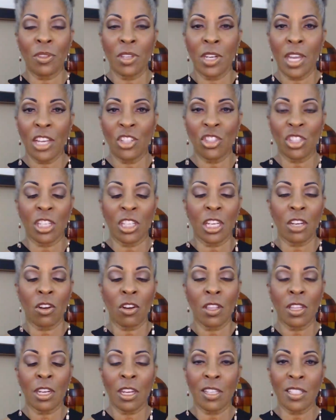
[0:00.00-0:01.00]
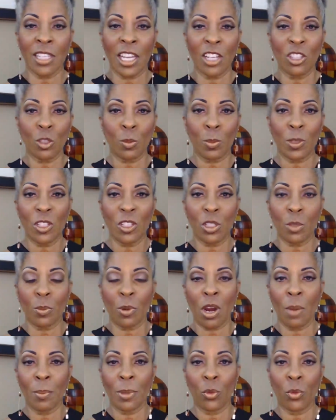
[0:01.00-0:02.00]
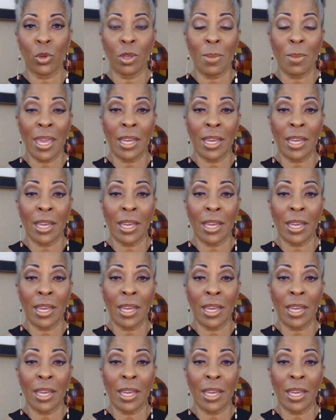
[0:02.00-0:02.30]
the nation. Here on the Los Angeles Police Department,